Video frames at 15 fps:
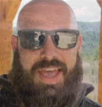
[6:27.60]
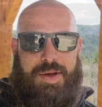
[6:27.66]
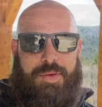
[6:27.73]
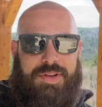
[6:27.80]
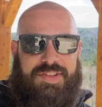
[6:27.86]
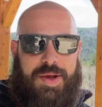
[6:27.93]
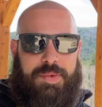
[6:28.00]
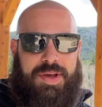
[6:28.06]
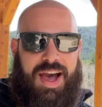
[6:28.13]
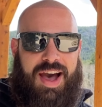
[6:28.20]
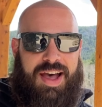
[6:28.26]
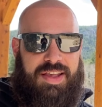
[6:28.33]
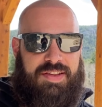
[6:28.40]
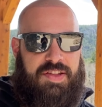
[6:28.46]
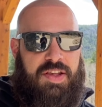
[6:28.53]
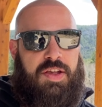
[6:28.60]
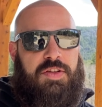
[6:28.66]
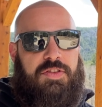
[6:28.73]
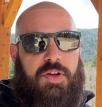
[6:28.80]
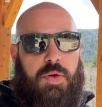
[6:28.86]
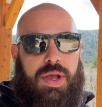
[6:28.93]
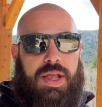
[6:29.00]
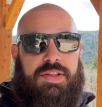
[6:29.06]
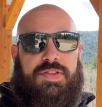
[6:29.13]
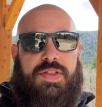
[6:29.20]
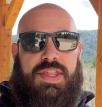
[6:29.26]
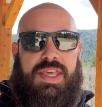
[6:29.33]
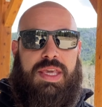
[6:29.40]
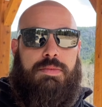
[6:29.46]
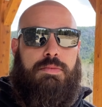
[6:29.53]
what's up, guys? So it's
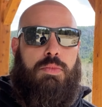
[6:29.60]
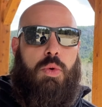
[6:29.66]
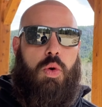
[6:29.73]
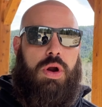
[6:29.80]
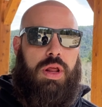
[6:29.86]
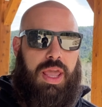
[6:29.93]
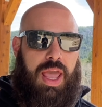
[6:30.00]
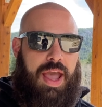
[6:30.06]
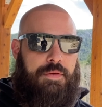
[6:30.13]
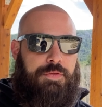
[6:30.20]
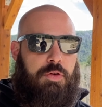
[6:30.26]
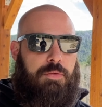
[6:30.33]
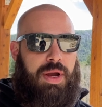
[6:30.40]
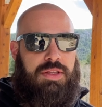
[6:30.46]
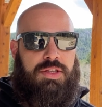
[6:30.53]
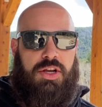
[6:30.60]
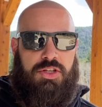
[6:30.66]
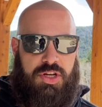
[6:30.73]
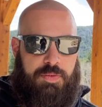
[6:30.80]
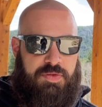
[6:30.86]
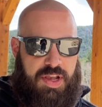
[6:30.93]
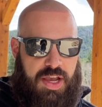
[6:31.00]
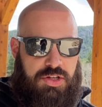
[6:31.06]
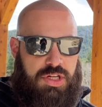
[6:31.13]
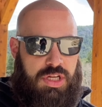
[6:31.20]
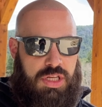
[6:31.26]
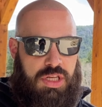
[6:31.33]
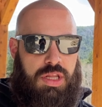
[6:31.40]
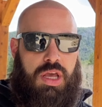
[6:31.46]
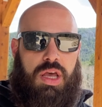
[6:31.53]
the morning after my touch-up
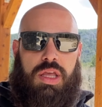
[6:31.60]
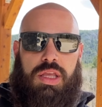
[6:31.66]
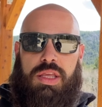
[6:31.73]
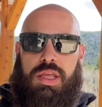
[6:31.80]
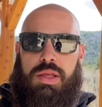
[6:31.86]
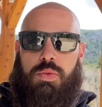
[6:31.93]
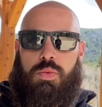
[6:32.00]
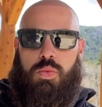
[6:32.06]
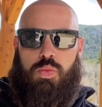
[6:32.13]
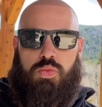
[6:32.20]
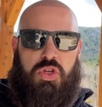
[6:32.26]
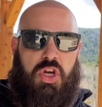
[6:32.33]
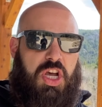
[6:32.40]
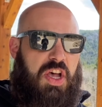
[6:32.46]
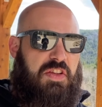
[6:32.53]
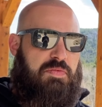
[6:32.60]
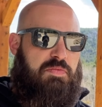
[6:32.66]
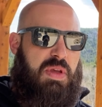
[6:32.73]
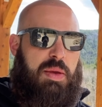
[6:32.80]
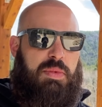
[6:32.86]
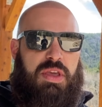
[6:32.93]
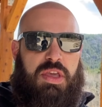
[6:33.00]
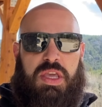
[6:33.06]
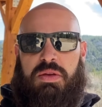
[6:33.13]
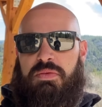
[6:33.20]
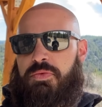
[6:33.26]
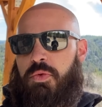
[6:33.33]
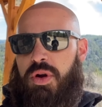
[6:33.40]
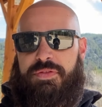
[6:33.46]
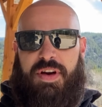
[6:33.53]
session. Took us maybe
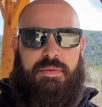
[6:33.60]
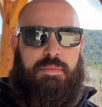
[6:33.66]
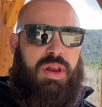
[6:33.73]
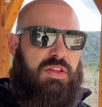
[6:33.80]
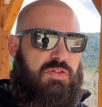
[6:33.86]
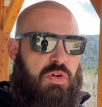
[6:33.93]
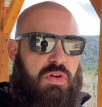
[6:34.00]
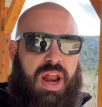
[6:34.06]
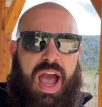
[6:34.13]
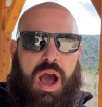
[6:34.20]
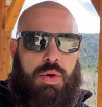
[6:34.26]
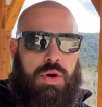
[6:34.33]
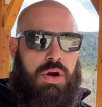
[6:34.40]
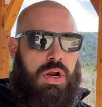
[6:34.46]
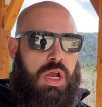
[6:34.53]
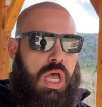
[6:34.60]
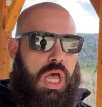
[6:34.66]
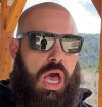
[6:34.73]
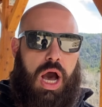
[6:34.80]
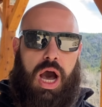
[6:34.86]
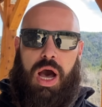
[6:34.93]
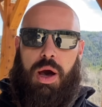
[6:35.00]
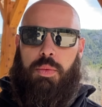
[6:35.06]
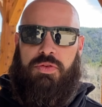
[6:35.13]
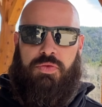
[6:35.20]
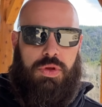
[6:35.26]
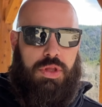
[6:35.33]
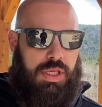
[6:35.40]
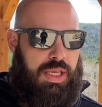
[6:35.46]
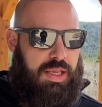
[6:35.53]
45 minutes or an hour. Was
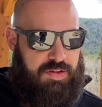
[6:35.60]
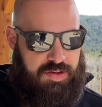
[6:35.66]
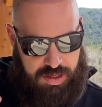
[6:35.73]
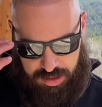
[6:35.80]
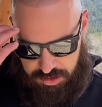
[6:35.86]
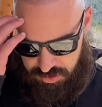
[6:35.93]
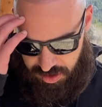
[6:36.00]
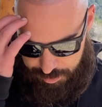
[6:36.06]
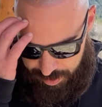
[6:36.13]
really easy. Dropped my